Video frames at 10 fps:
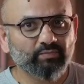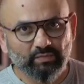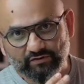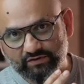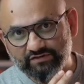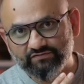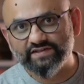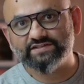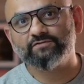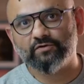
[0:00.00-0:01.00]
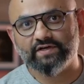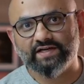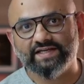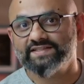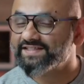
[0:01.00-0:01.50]
But with a fixed focal
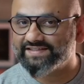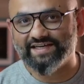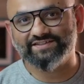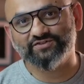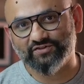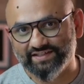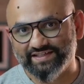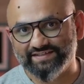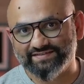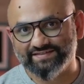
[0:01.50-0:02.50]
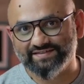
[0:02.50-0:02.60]
length, that is not the case.